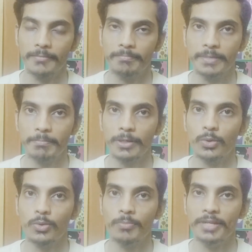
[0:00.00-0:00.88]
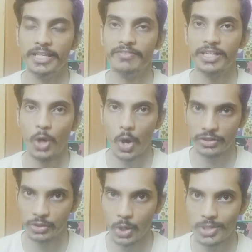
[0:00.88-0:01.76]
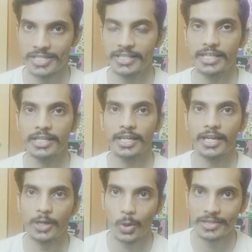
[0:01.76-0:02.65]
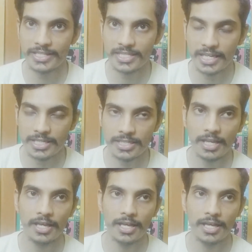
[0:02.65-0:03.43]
people who believe in orthodoxity and all these things.